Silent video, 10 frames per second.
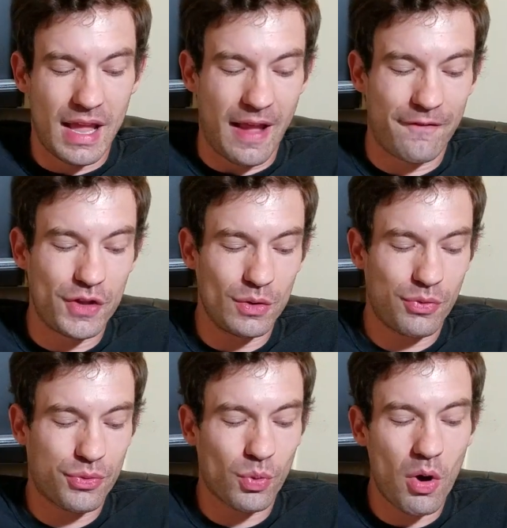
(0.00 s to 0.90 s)
If you
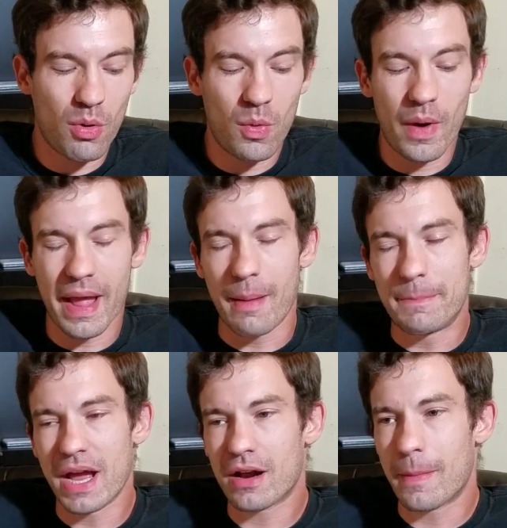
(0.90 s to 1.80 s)
throw away a
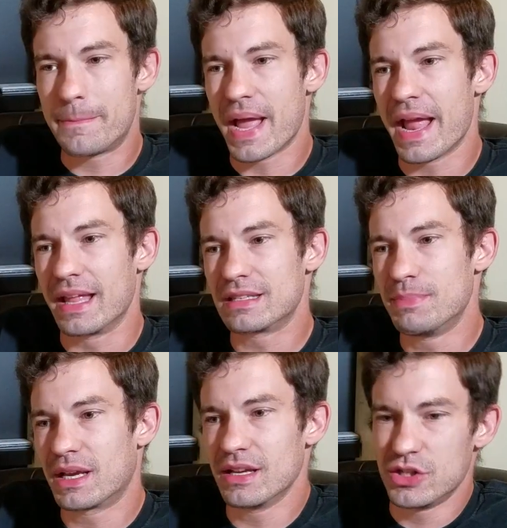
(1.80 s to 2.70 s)
pair of pants
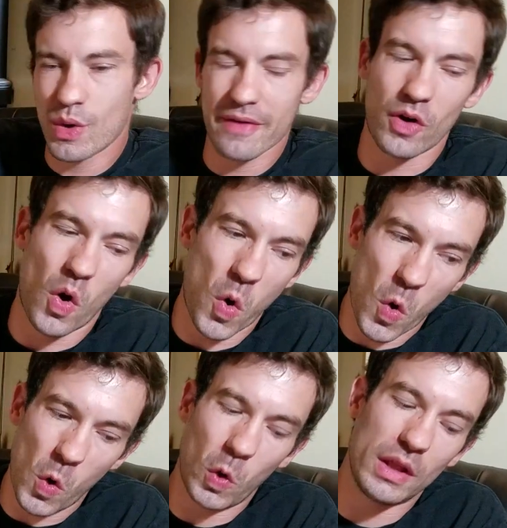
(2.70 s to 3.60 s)
because you have a
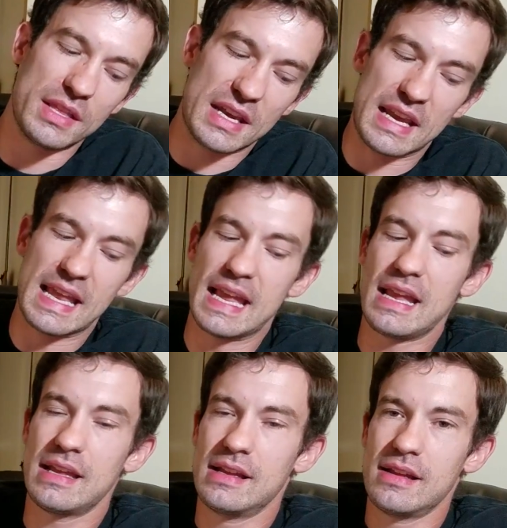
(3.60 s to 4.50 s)
hole in the
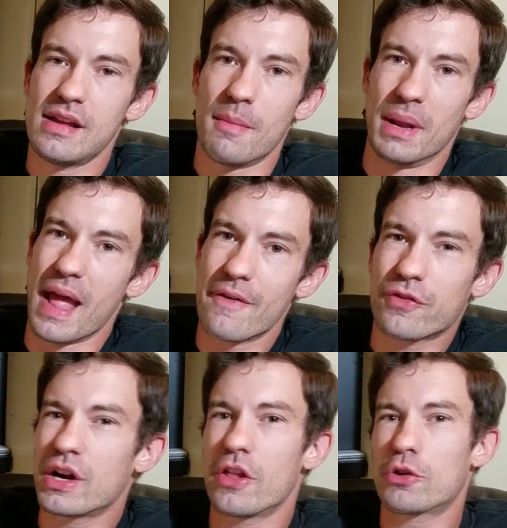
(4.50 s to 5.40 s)
knee, but
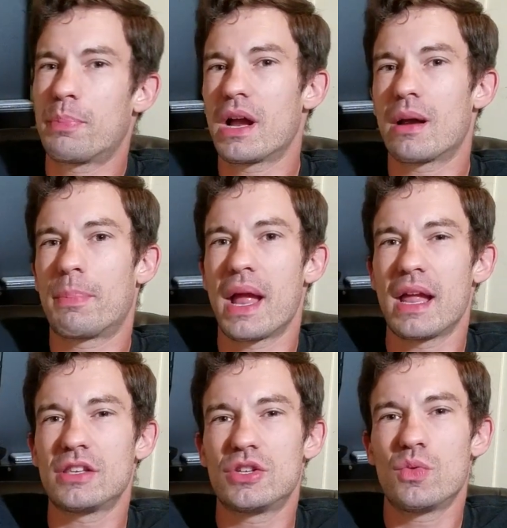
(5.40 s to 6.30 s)
every other pair of
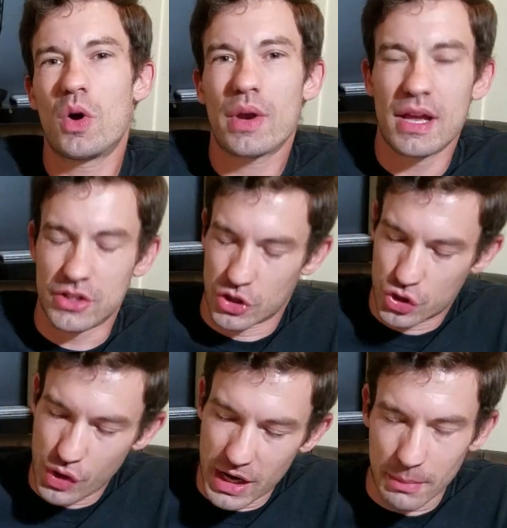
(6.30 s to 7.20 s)
pants you own has a
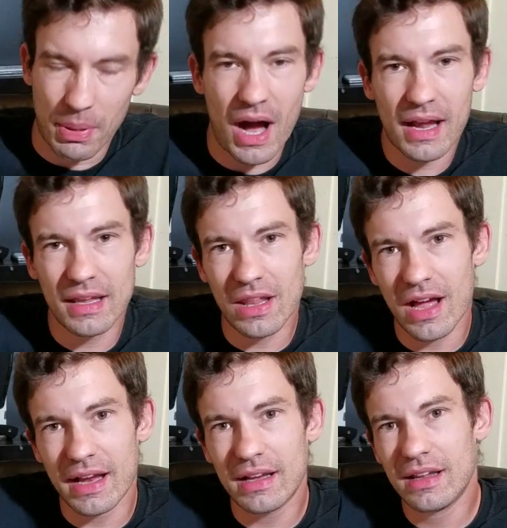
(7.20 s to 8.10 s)
shredded pocket
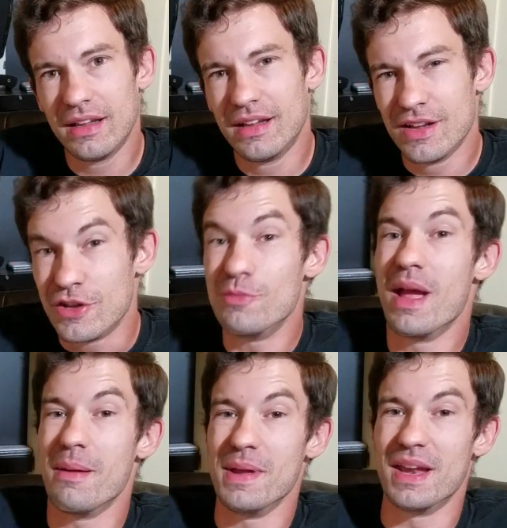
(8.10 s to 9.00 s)
line, you
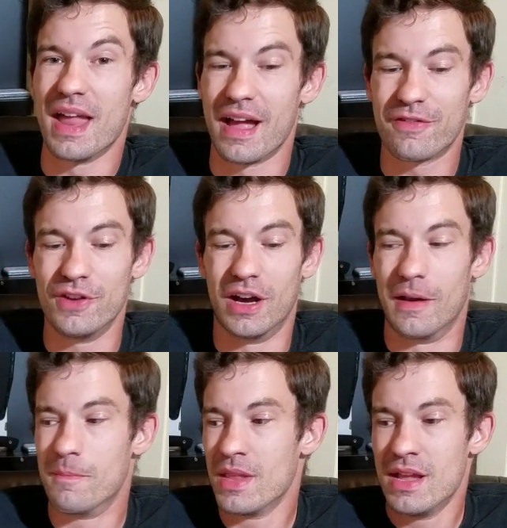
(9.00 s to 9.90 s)
may be a knife
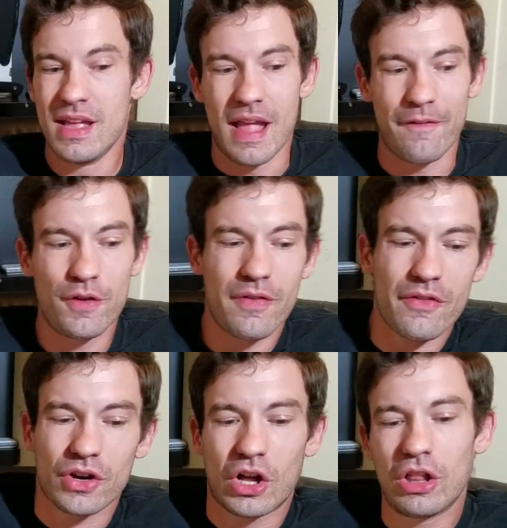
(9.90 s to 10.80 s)
nut. If you've
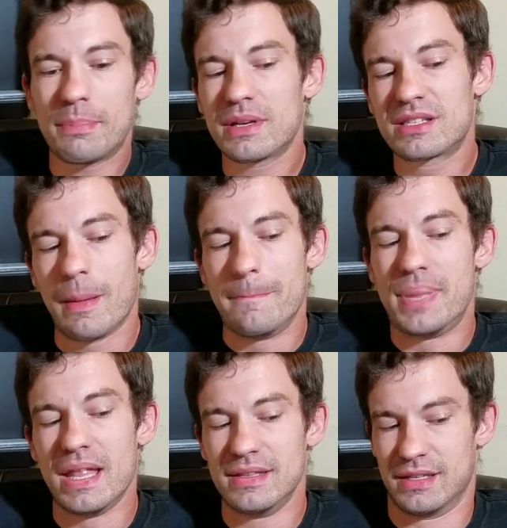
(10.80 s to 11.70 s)
ever clipped a
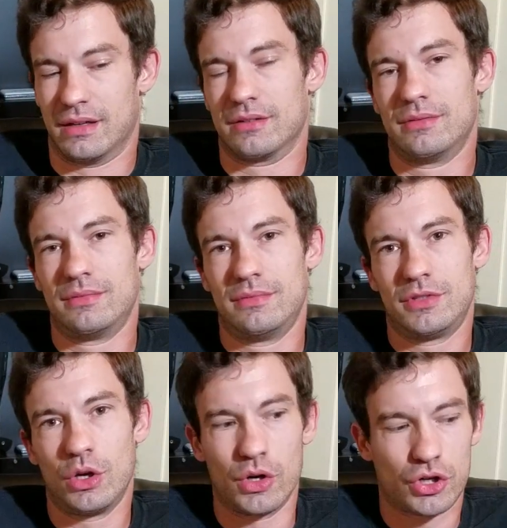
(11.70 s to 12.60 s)
Sebenza
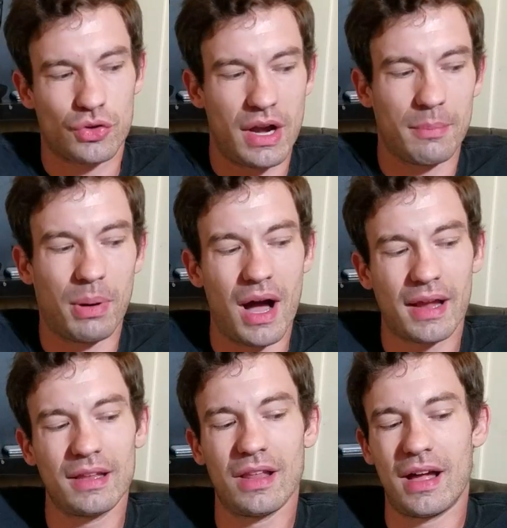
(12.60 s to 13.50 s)
to a shredded
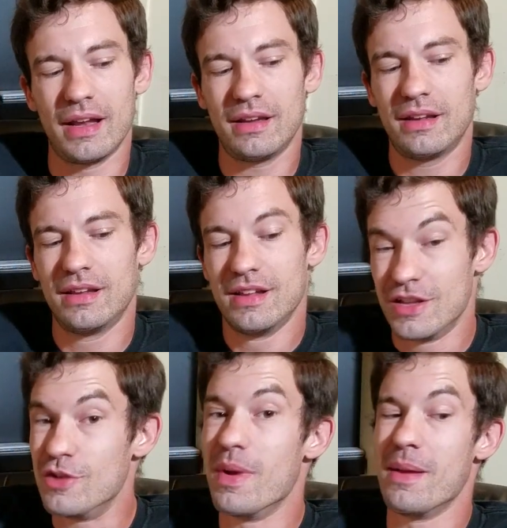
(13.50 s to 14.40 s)
pocket line,
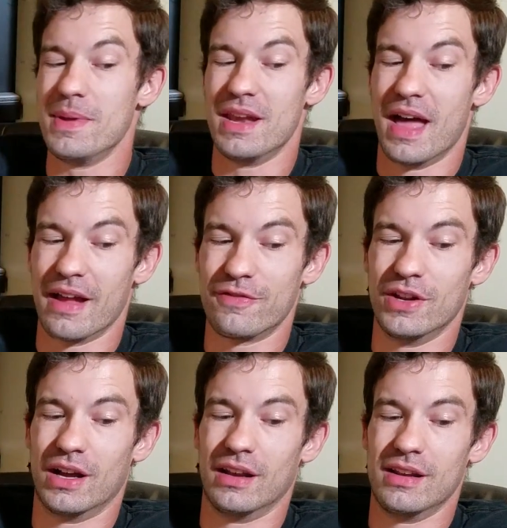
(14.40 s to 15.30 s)
you may be a knife
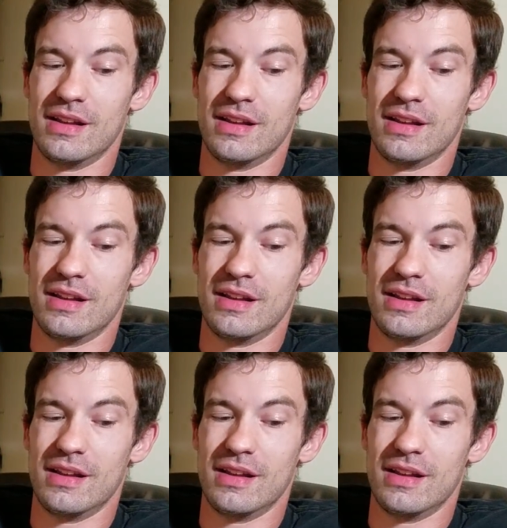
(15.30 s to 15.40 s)
nut.